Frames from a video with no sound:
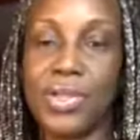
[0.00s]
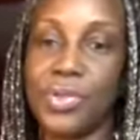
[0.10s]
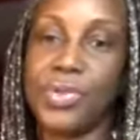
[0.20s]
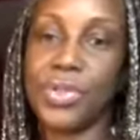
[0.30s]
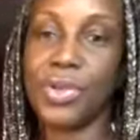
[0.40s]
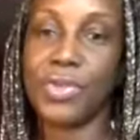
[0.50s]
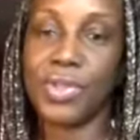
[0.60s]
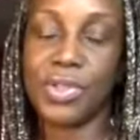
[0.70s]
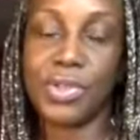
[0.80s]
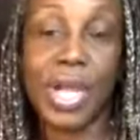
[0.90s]
two
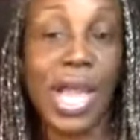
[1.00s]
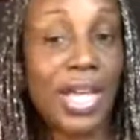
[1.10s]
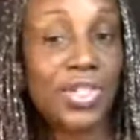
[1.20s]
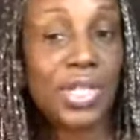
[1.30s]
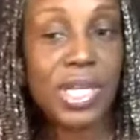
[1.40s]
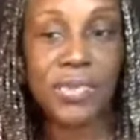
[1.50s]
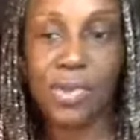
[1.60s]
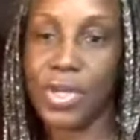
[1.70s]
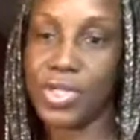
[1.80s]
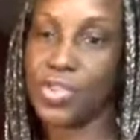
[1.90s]
services are Akashx,
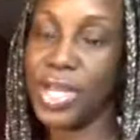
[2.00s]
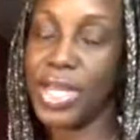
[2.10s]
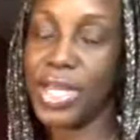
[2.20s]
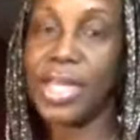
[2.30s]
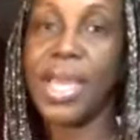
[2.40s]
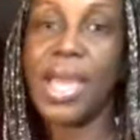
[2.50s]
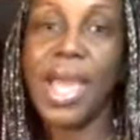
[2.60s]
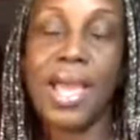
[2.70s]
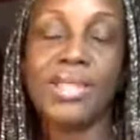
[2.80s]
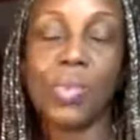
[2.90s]
Forex Trading,
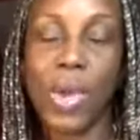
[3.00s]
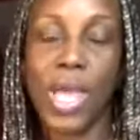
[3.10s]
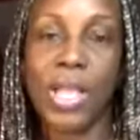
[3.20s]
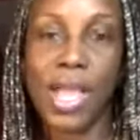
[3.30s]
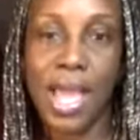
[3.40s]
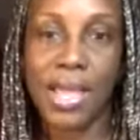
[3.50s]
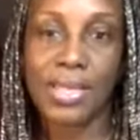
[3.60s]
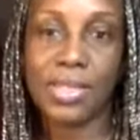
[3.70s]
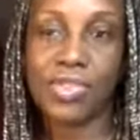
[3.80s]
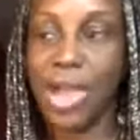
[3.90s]
as well
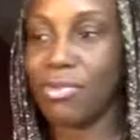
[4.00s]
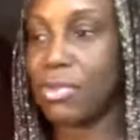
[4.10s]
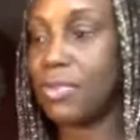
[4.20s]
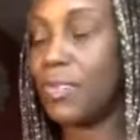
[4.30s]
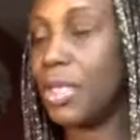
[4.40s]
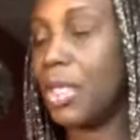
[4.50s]
as travel.